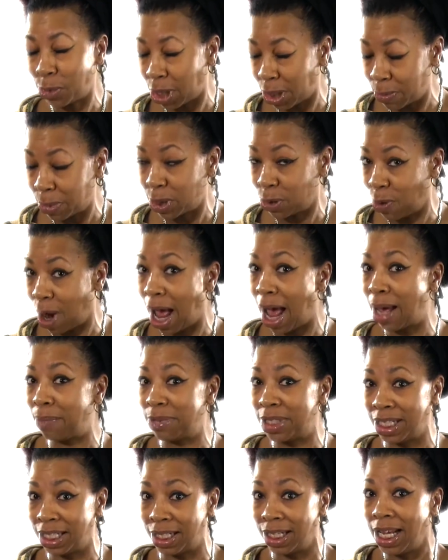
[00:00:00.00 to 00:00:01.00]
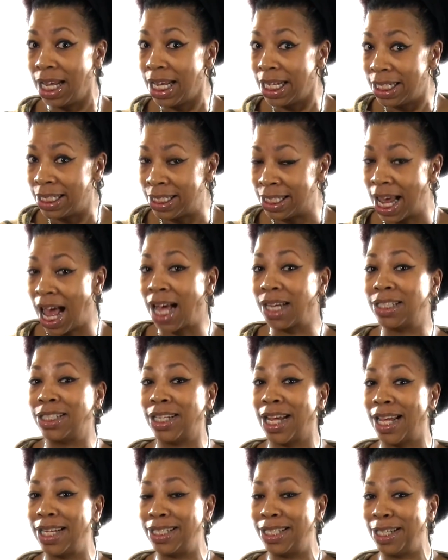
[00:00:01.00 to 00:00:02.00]
subscribe to
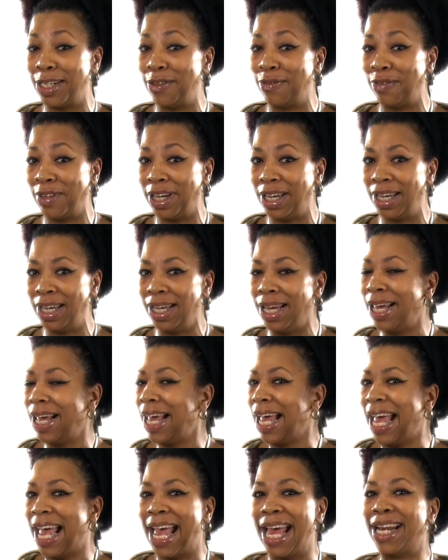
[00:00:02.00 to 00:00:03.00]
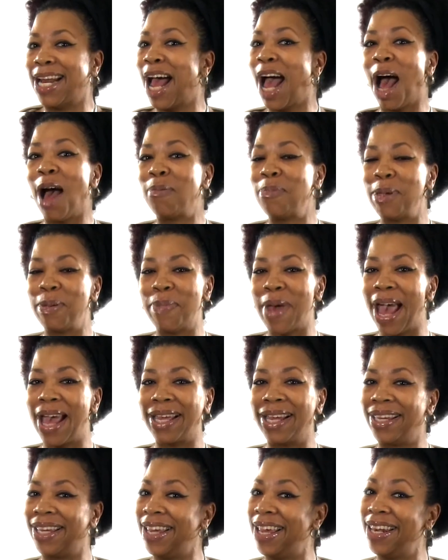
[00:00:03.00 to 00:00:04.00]
docsheaTV, and I'll be
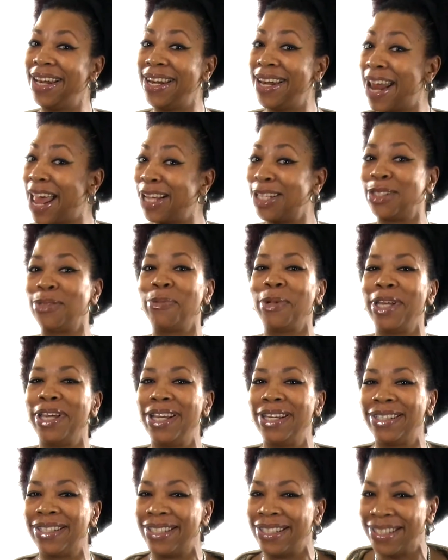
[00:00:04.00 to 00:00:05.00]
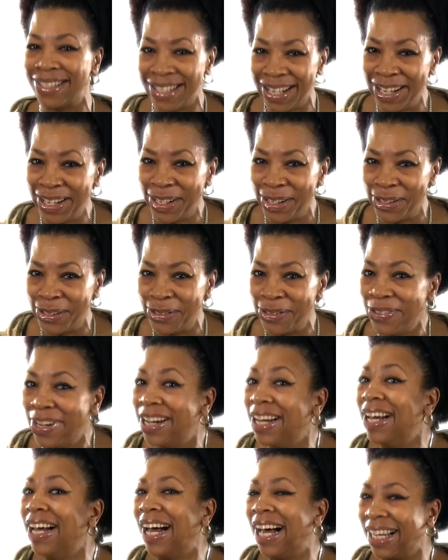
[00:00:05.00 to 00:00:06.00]
back again next week to see you
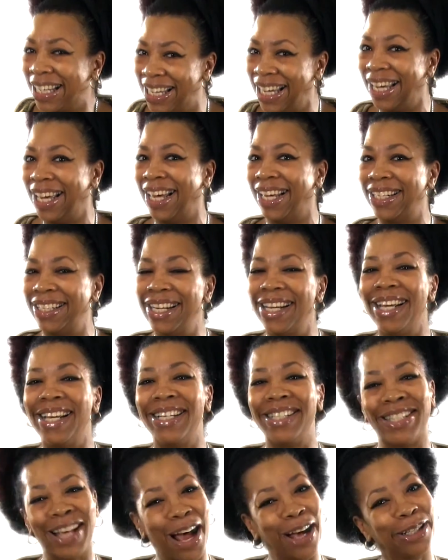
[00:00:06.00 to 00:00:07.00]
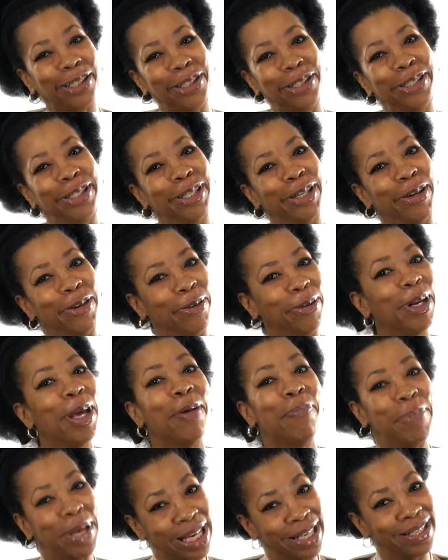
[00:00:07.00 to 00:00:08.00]
again. Talk to you soon.
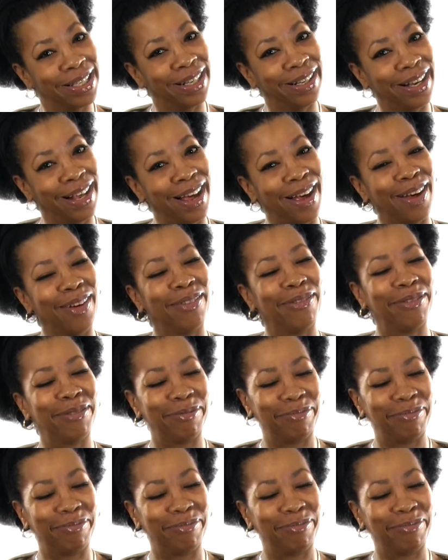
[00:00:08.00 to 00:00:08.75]
Peace and love.